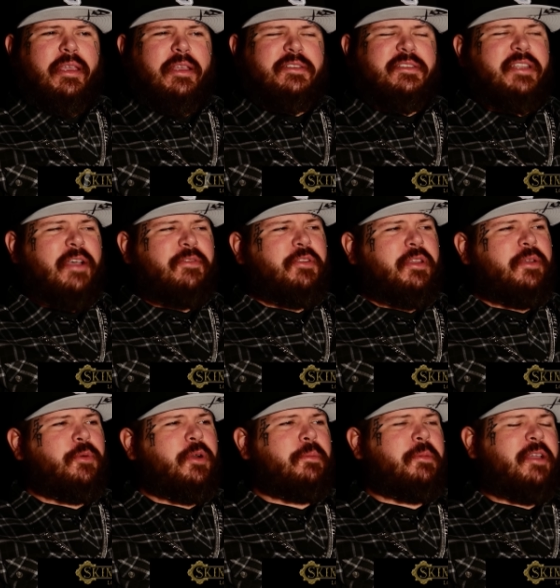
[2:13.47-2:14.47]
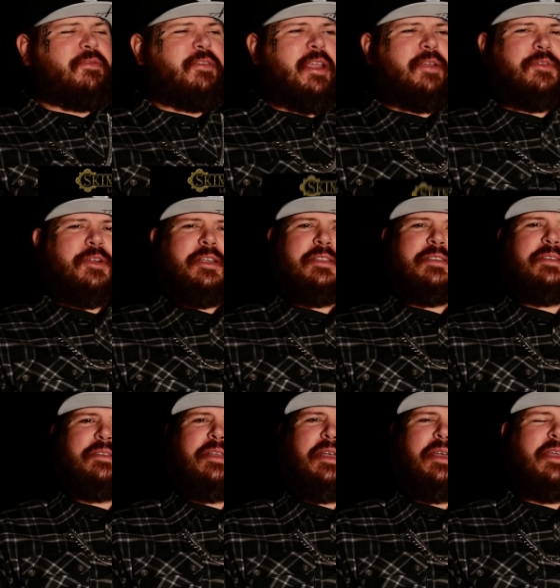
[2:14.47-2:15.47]
It's definitely one of my
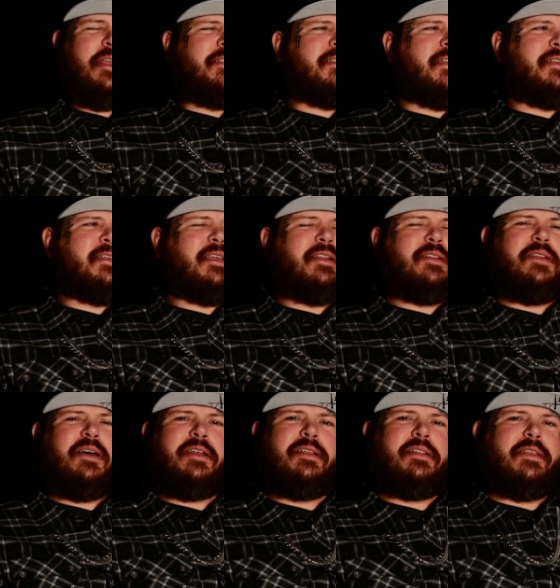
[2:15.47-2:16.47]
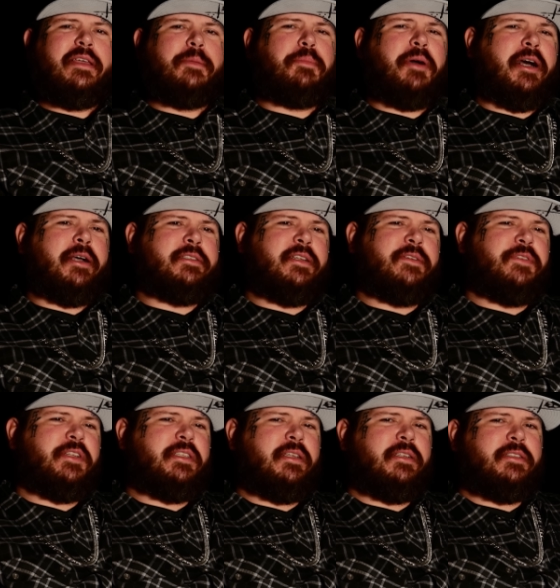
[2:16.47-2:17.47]
favorites. Uh, it didn't get a lot of like positive
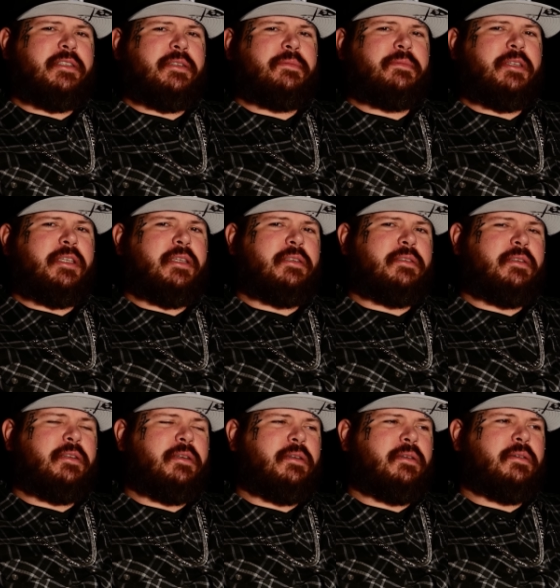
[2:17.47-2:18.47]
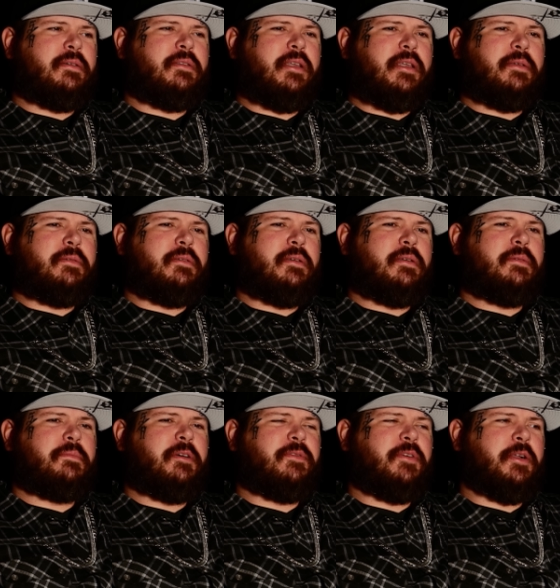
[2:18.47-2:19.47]
attention because, you know, like
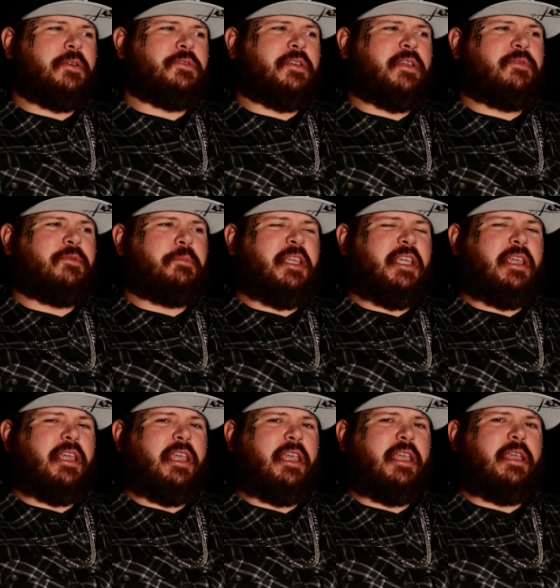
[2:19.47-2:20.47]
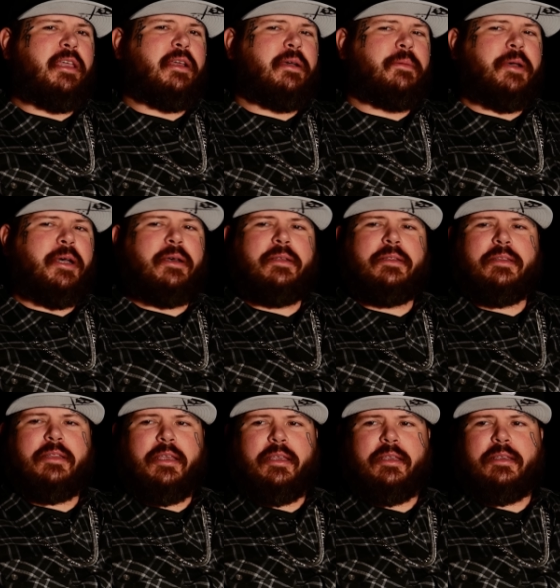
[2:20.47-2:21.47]
motherfuckers are giving me heat about
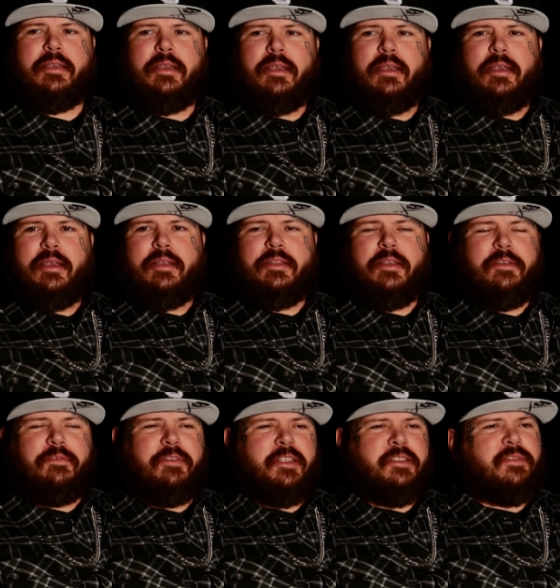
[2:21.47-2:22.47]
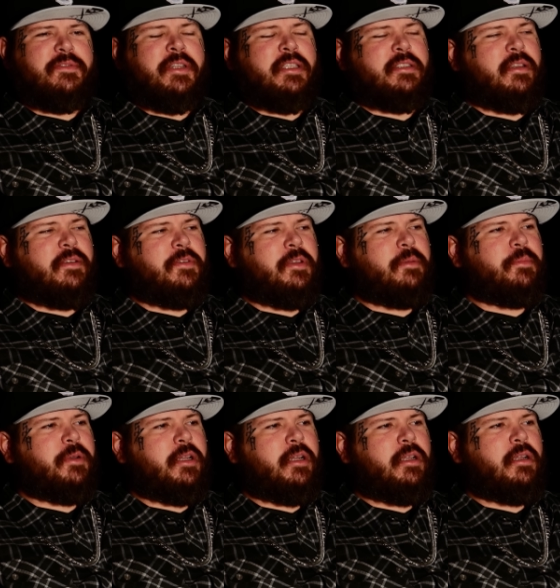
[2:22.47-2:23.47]
like the offensiveness of it,
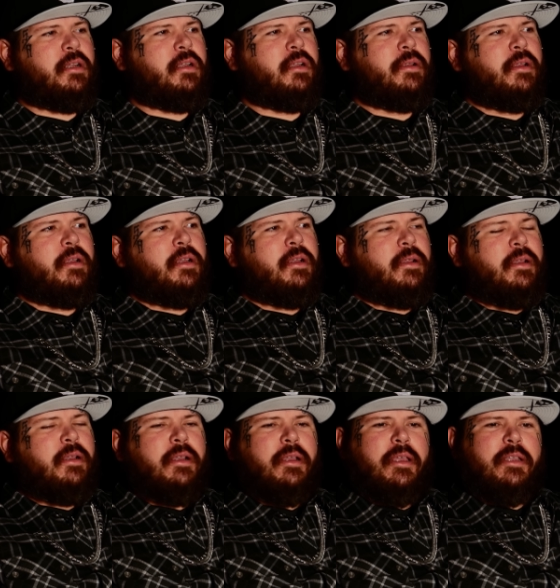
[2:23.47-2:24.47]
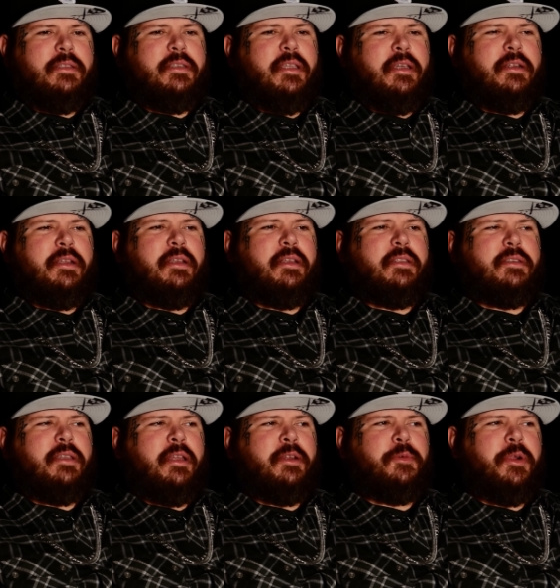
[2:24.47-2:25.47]
but uh, it's kind of it's
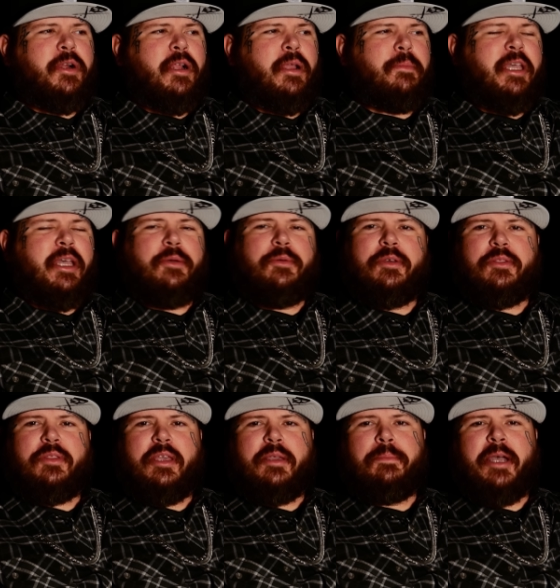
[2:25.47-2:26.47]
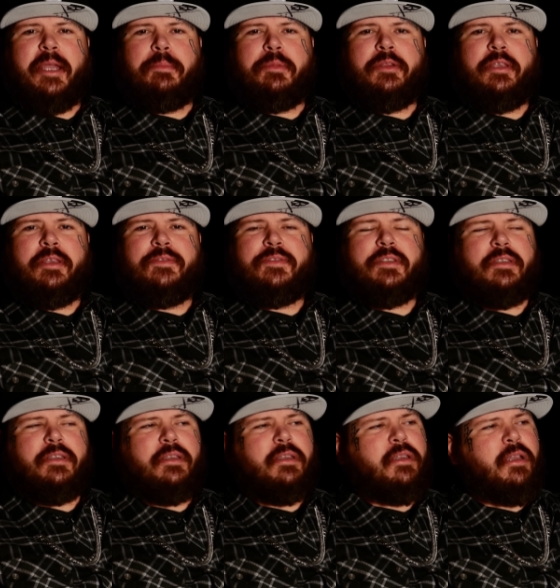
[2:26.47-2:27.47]
kind of where I'm at with like my
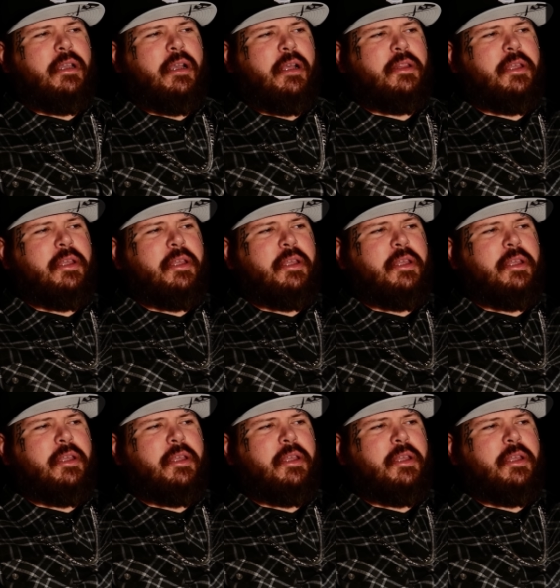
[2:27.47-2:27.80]
beliefs. Uh, I